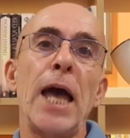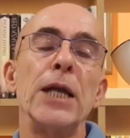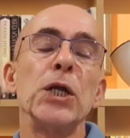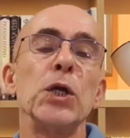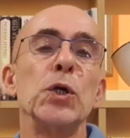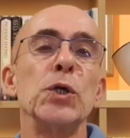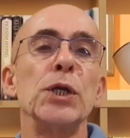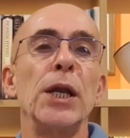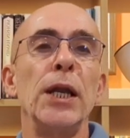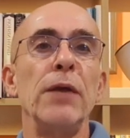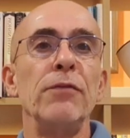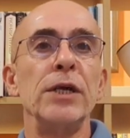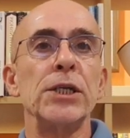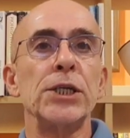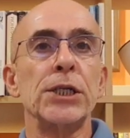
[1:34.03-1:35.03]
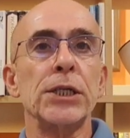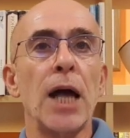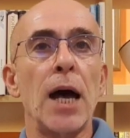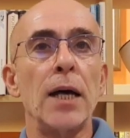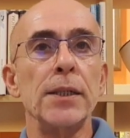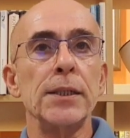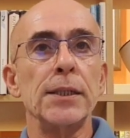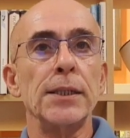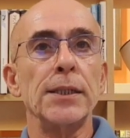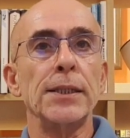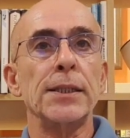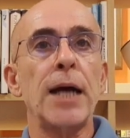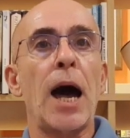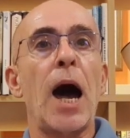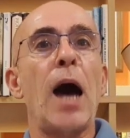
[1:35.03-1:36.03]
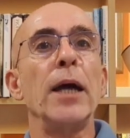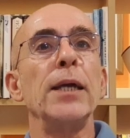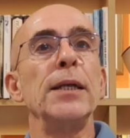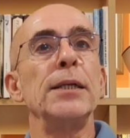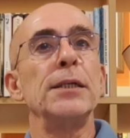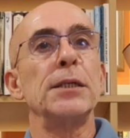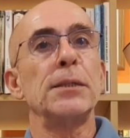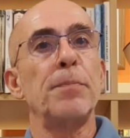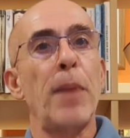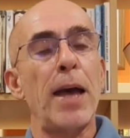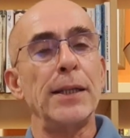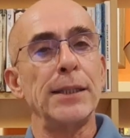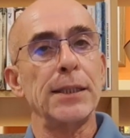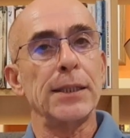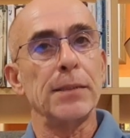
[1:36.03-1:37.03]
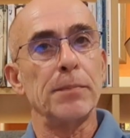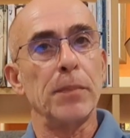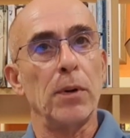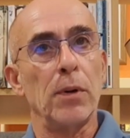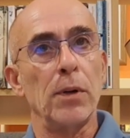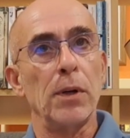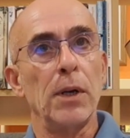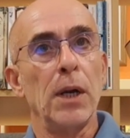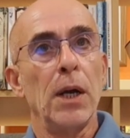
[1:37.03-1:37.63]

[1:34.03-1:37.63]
and good living standards are indispensable.